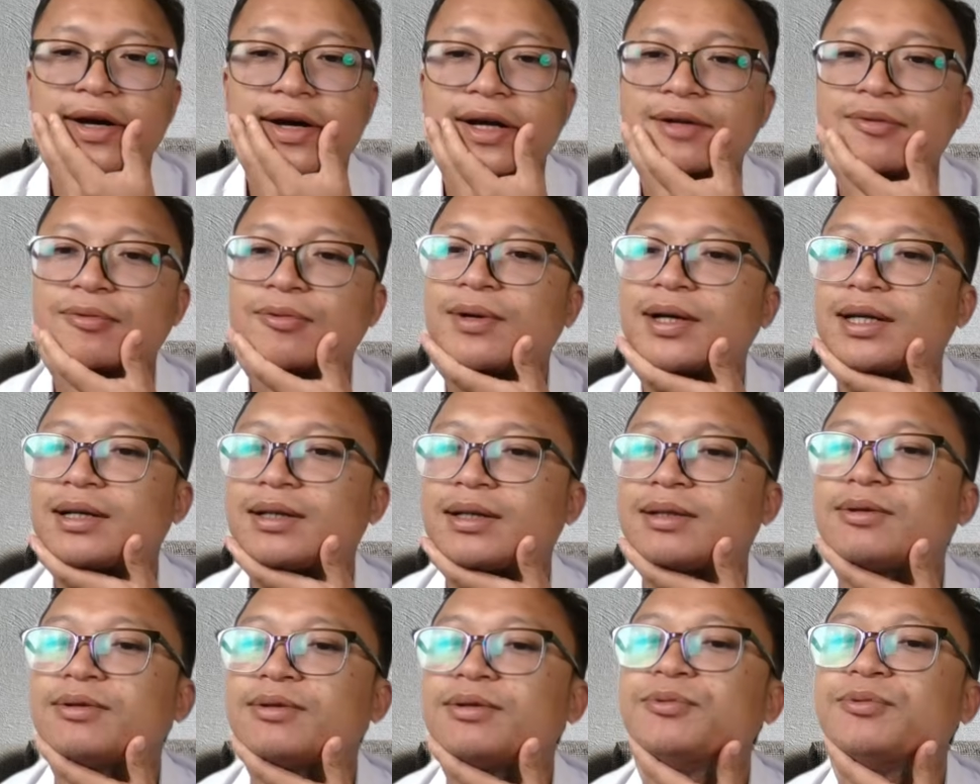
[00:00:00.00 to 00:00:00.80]
what
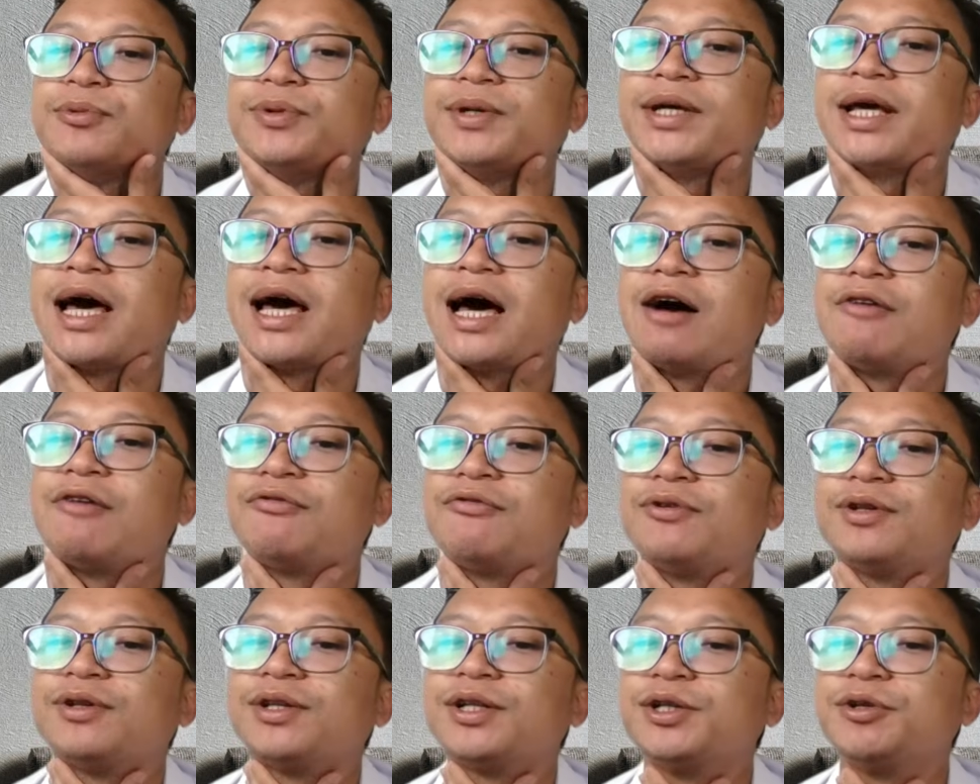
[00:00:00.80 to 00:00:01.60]
we have
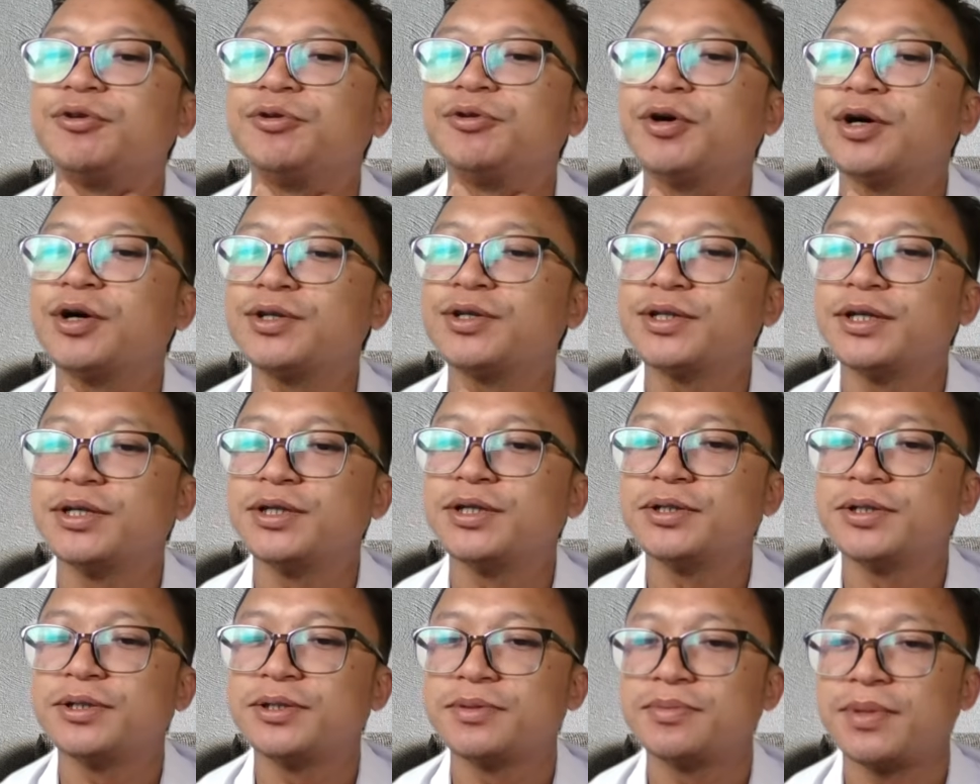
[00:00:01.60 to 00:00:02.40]
for the New York
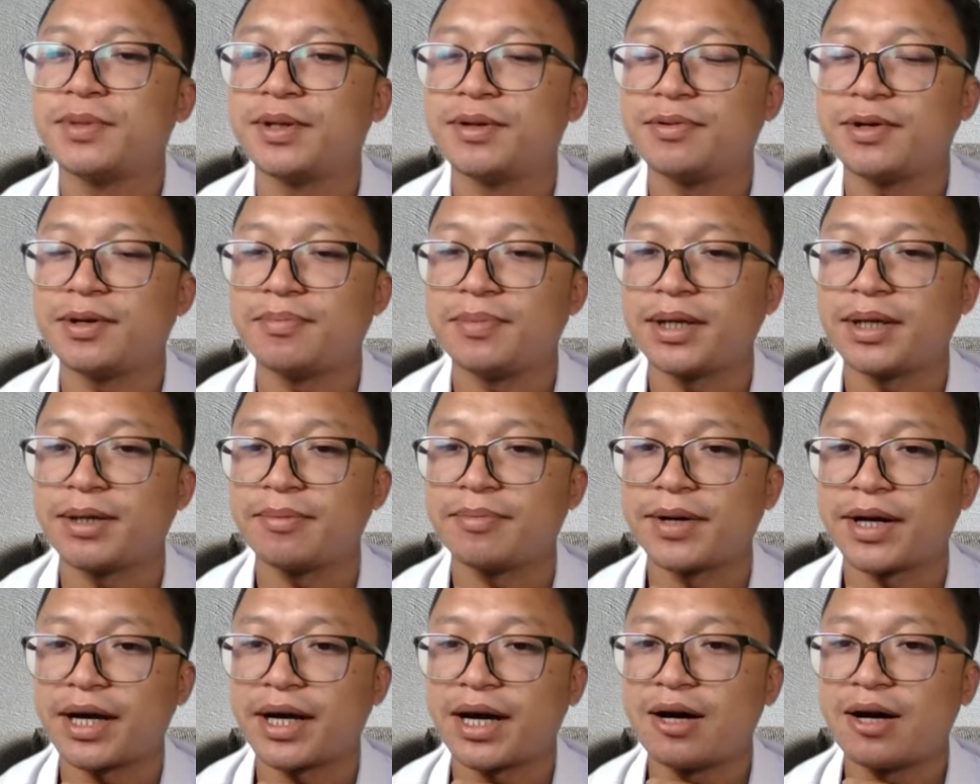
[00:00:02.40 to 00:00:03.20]
sessions. Maybe a big
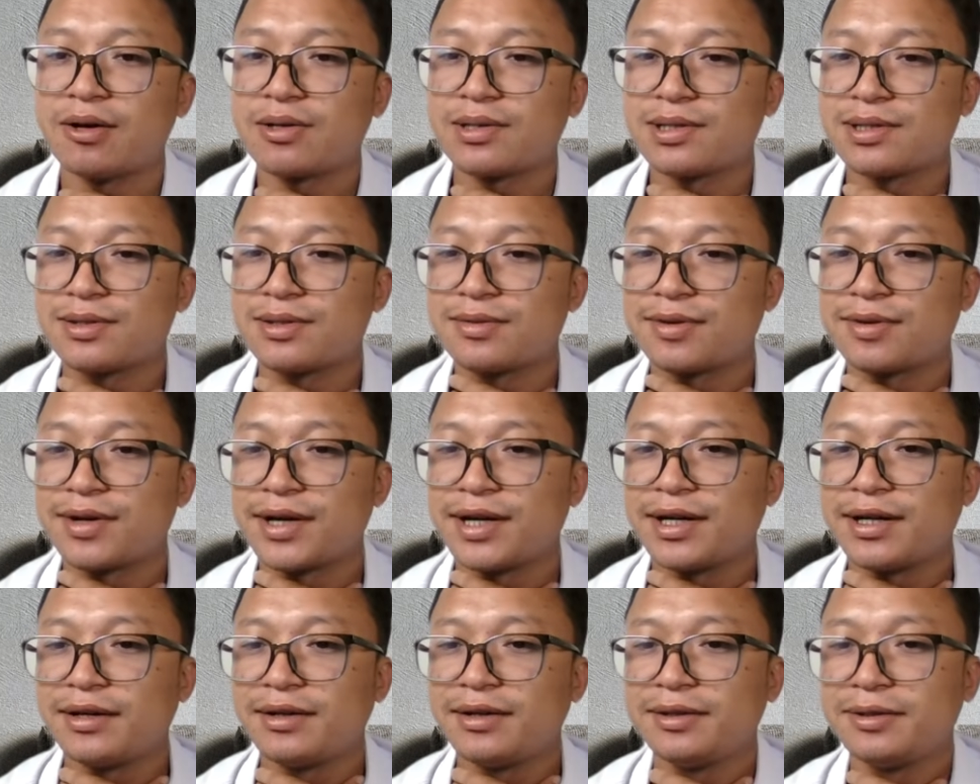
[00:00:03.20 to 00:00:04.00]
breakouts,
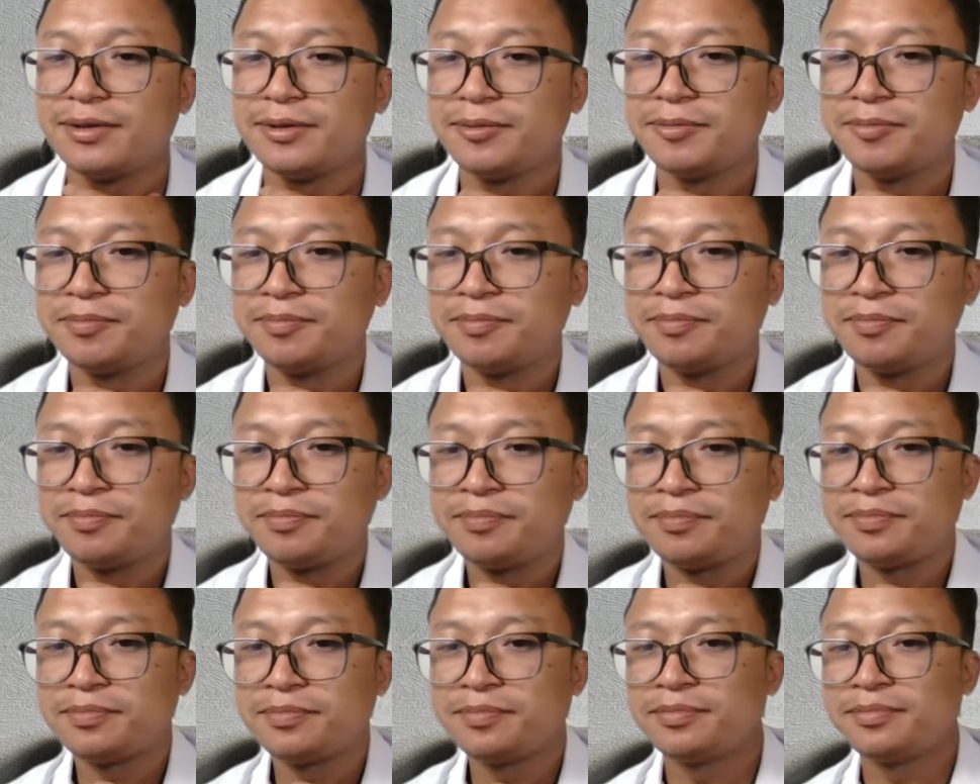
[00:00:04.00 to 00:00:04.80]
right?
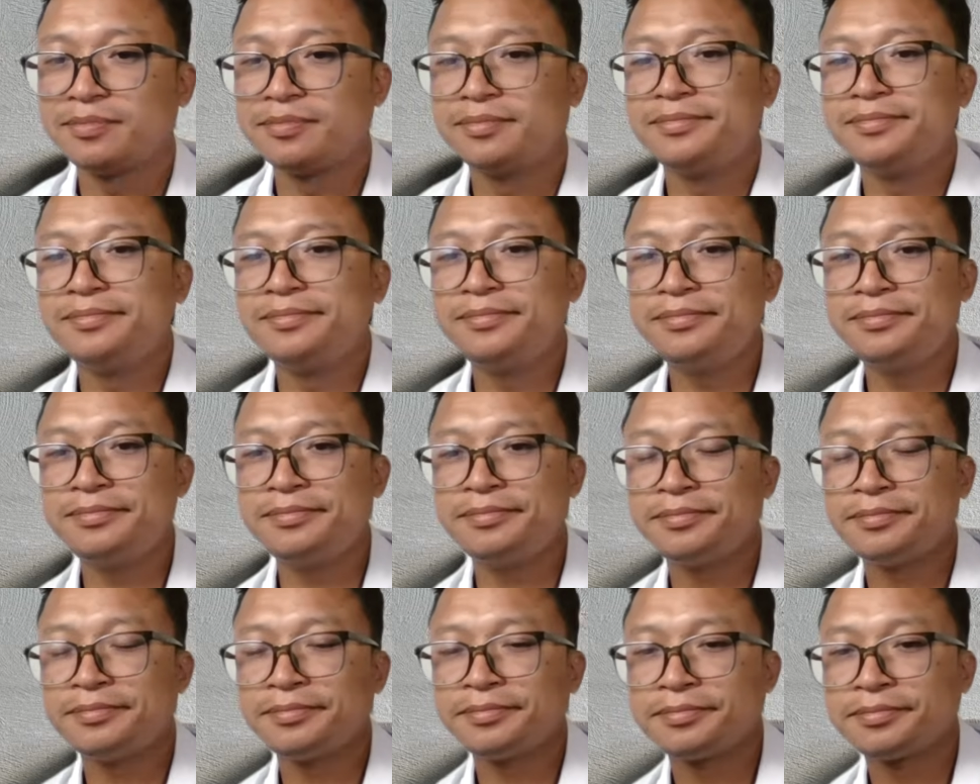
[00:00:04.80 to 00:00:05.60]
New
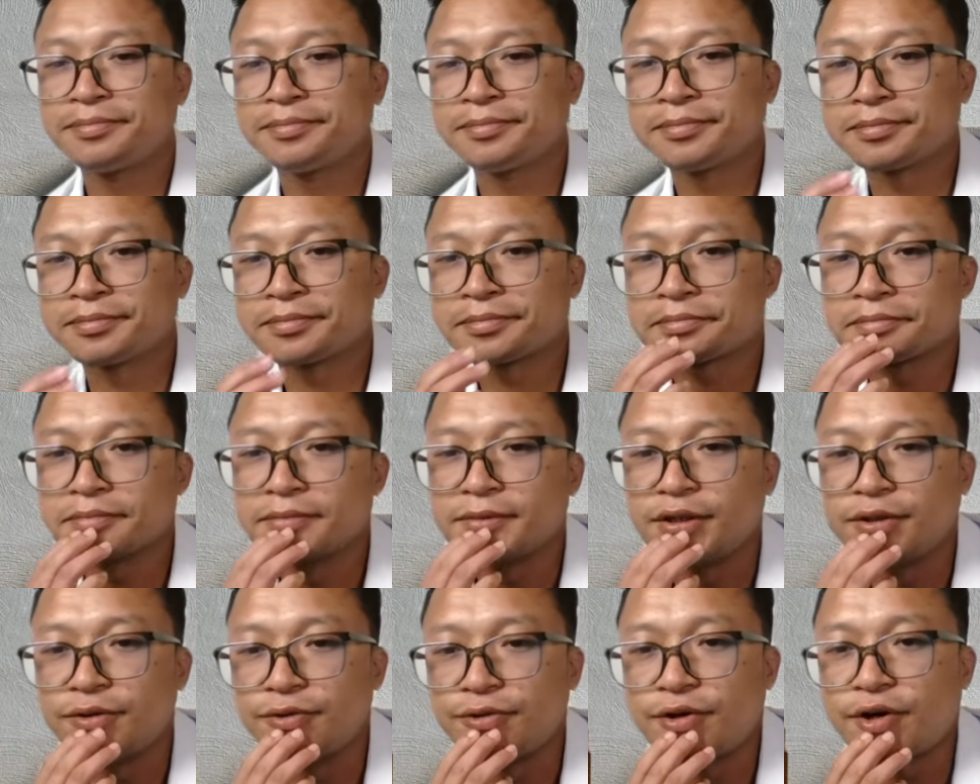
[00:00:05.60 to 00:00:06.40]

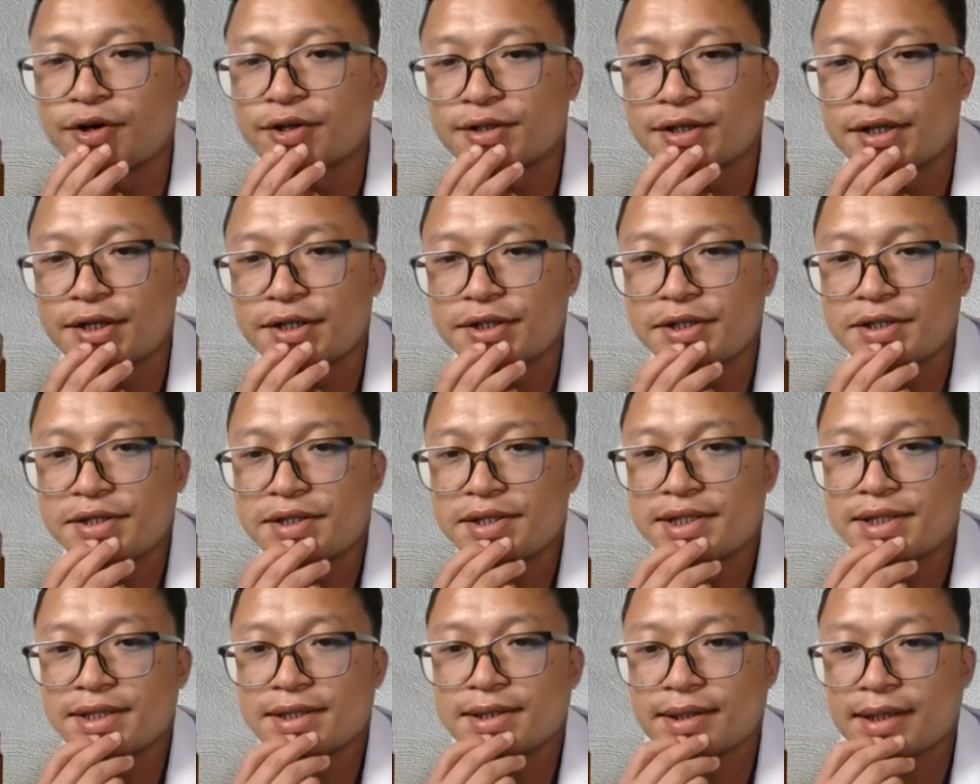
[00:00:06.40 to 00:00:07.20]
York
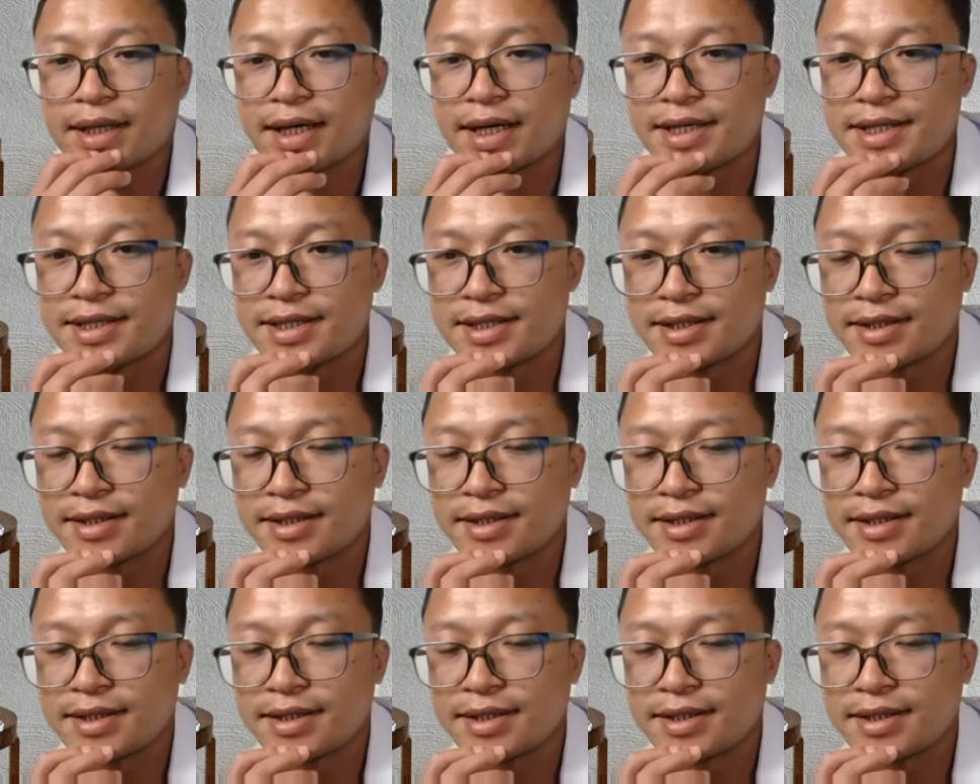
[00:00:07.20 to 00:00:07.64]
sessions, guys.